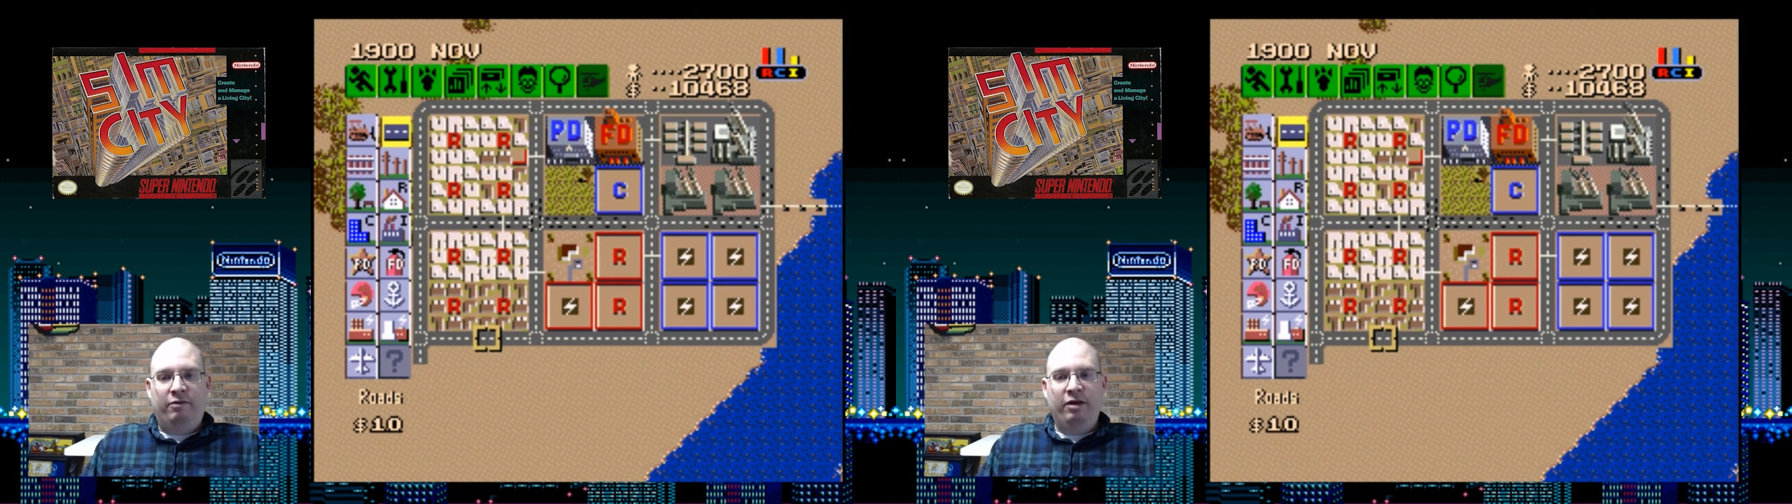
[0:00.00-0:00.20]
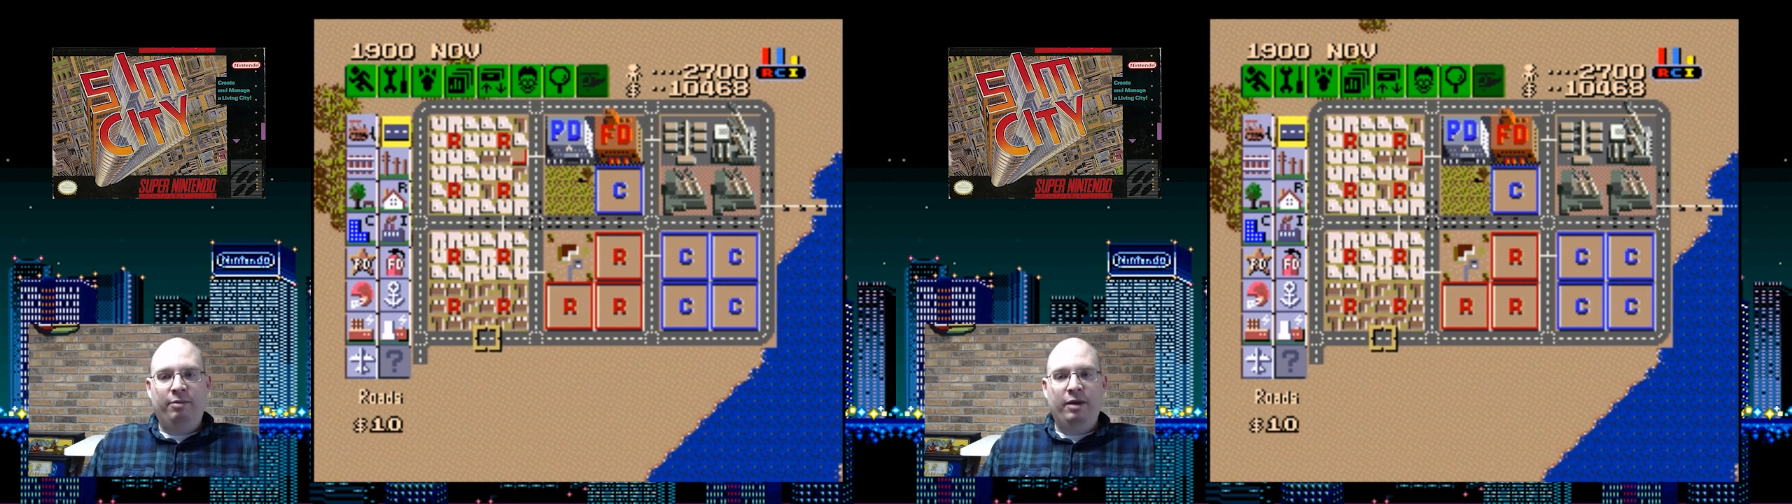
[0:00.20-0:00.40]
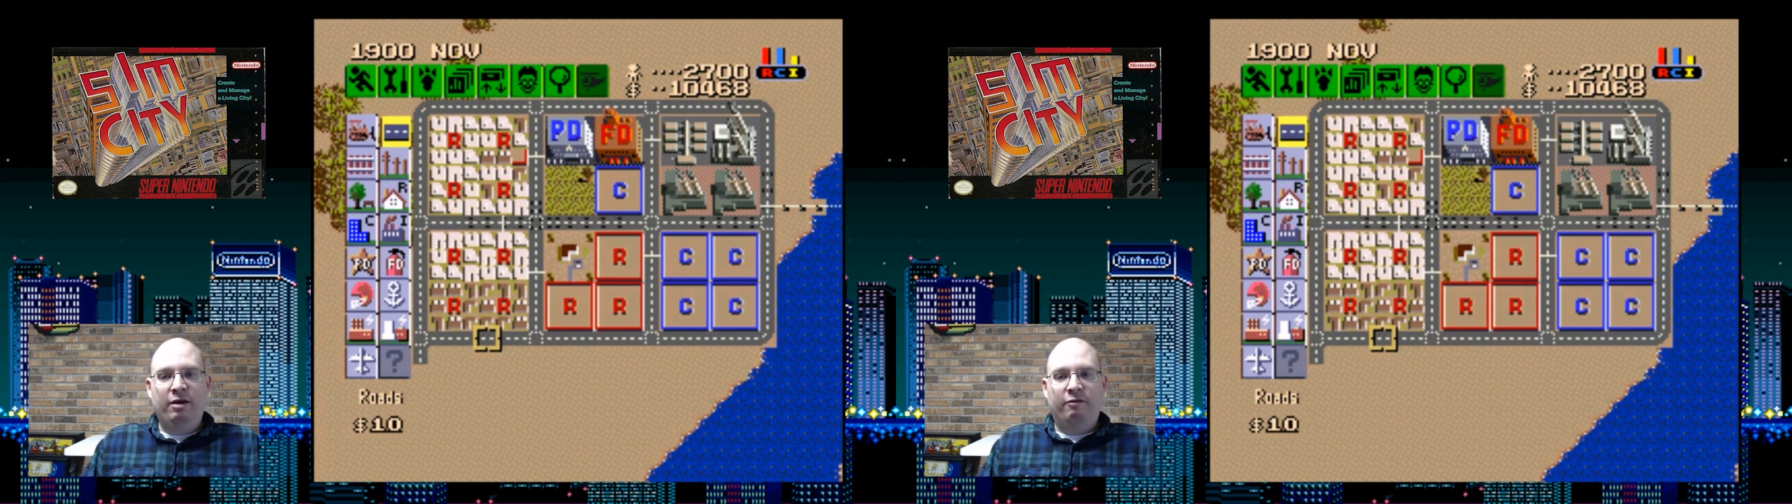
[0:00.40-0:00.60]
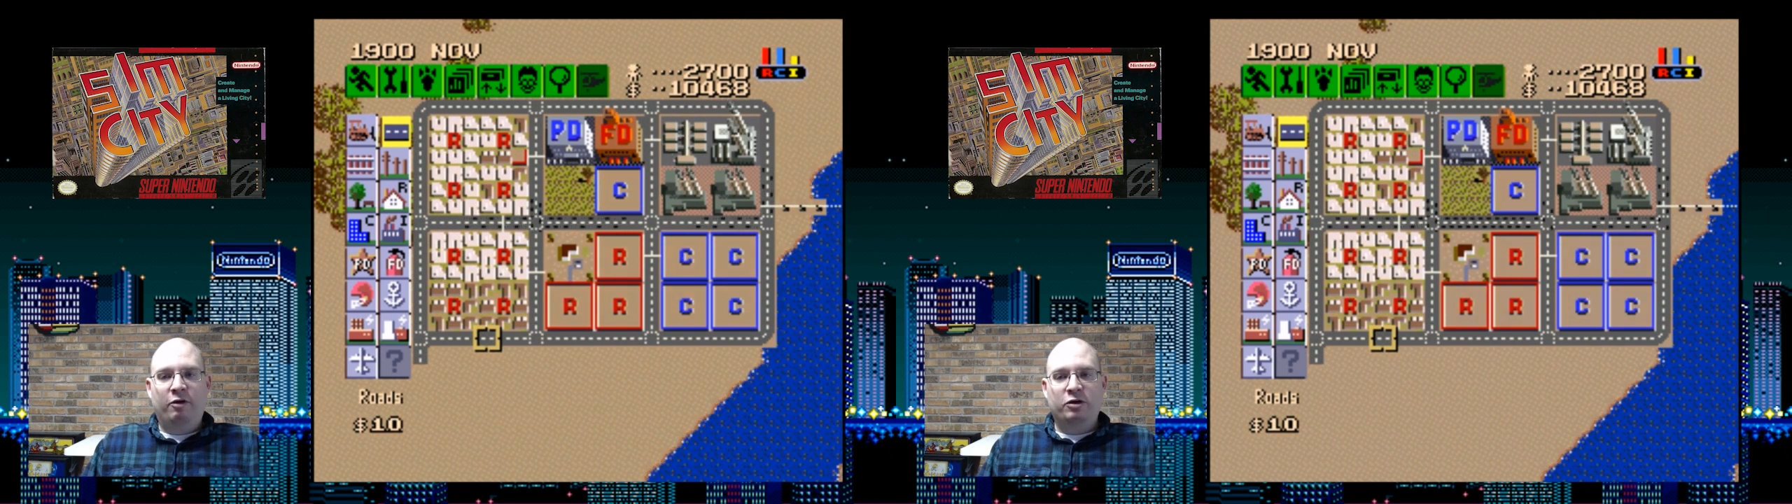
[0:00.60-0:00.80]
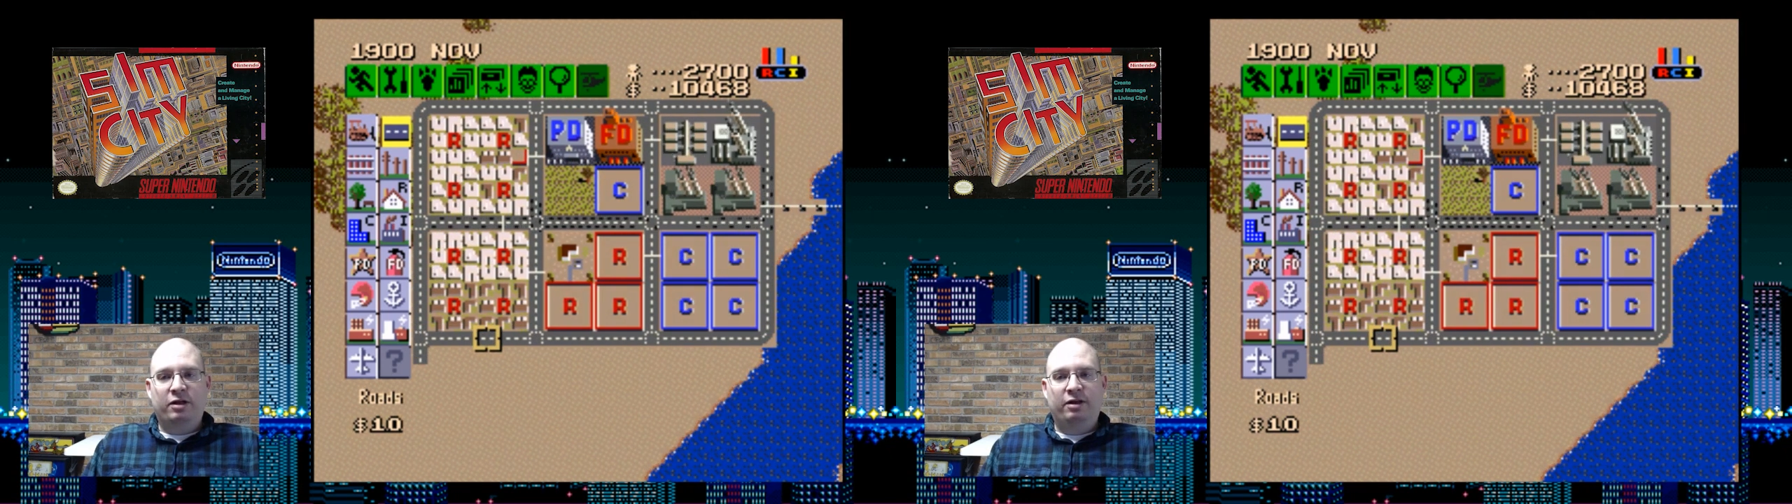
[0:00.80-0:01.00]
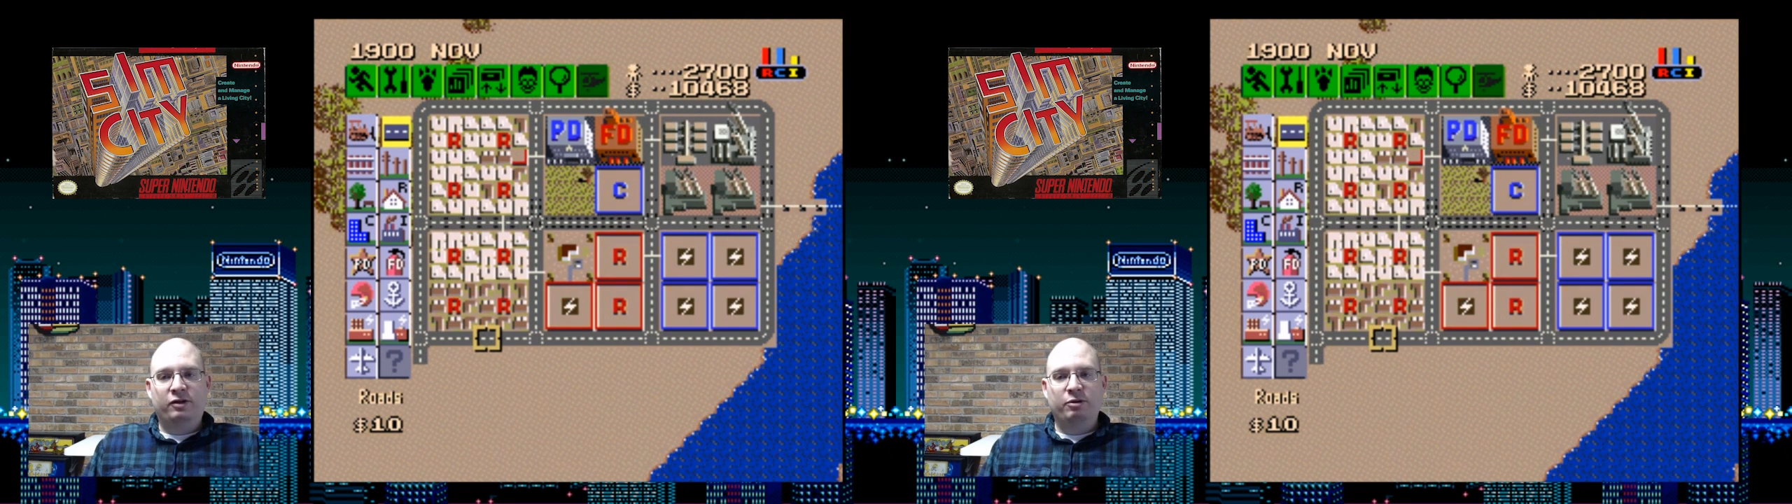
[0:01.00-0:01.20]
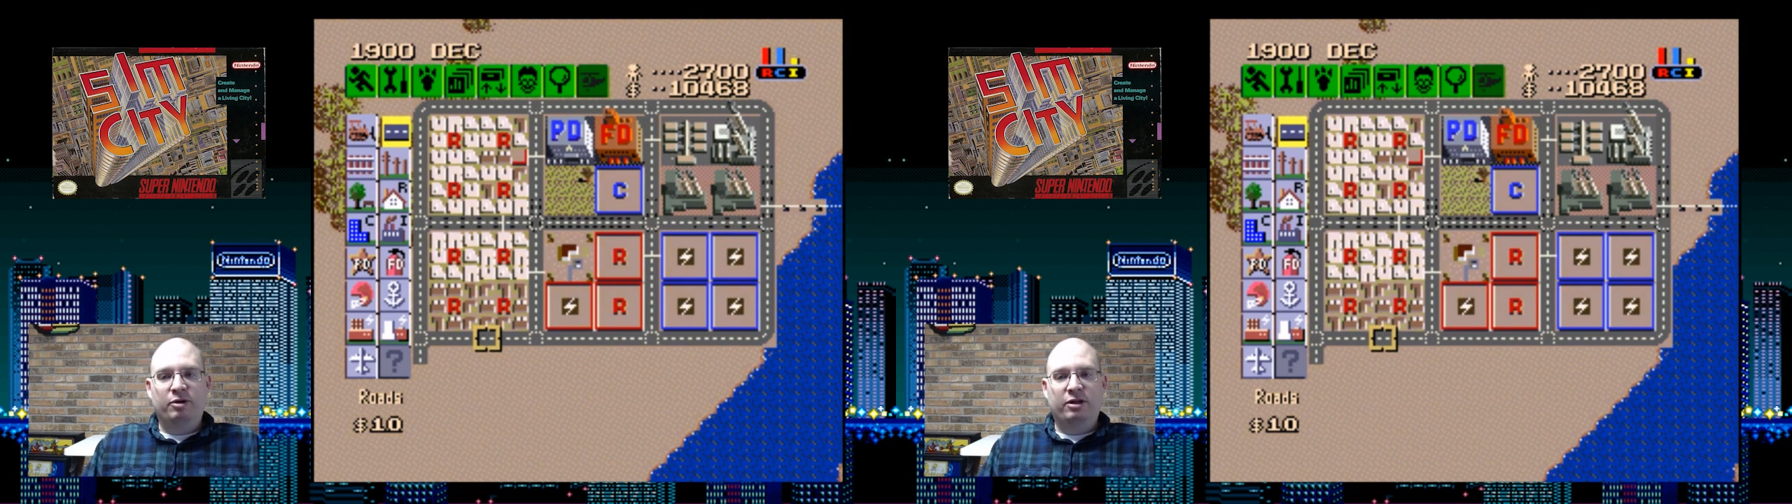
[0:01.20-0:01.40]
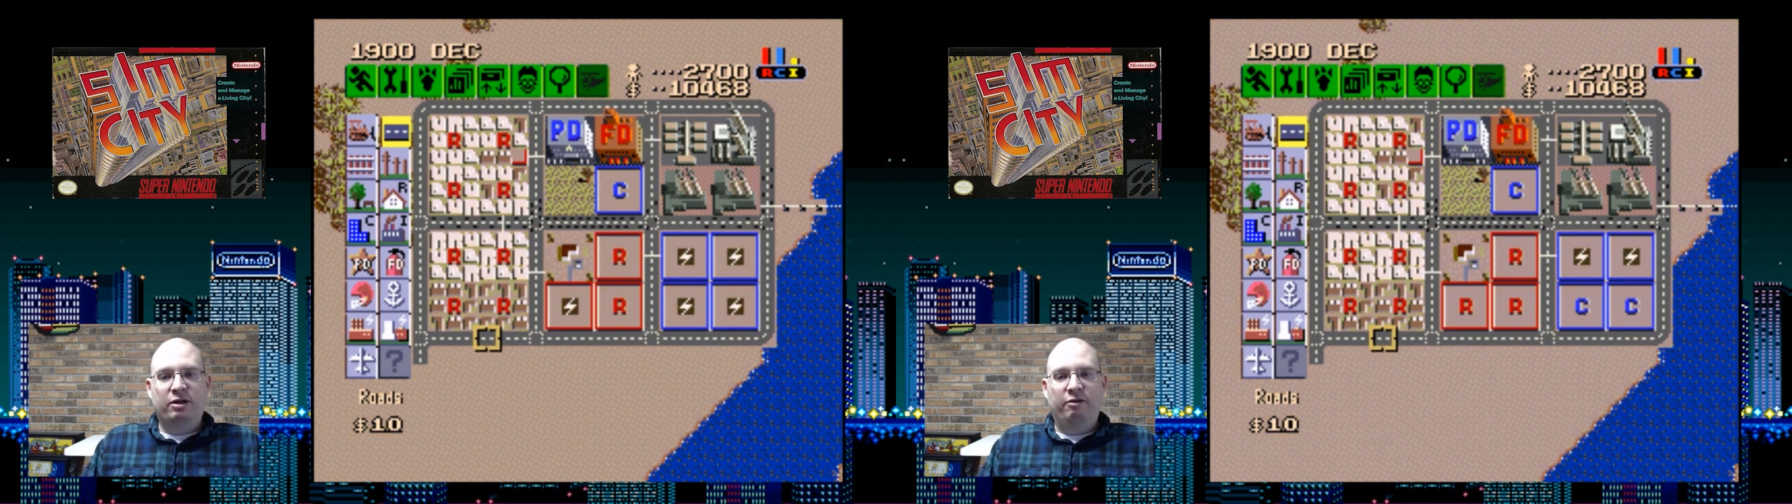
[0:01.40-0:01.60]
the Amiga version and the Super
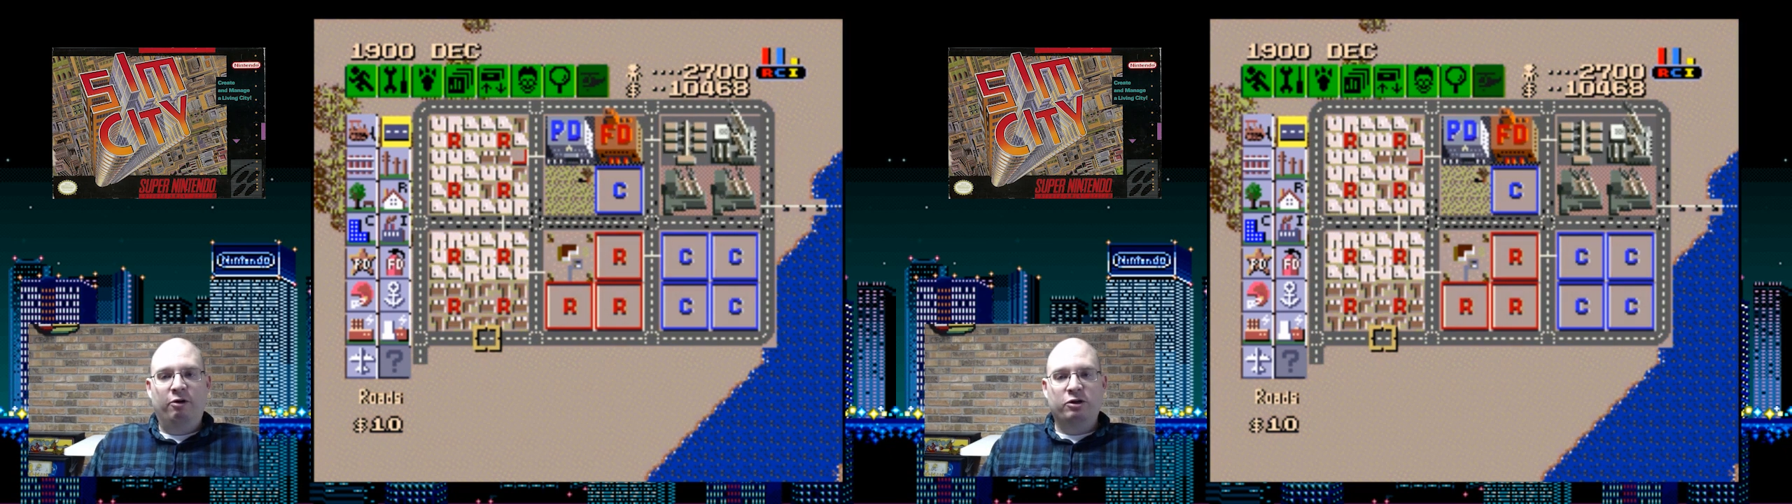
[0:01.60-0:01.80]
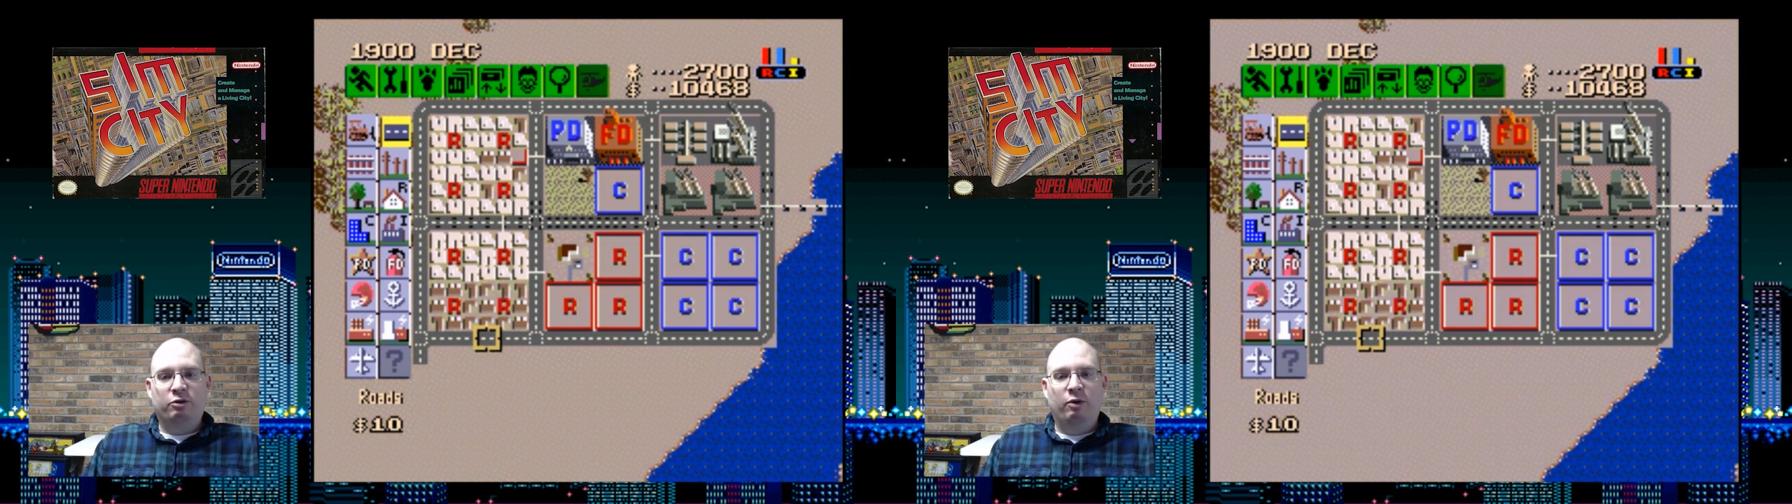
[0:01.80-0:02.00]
Nintendo version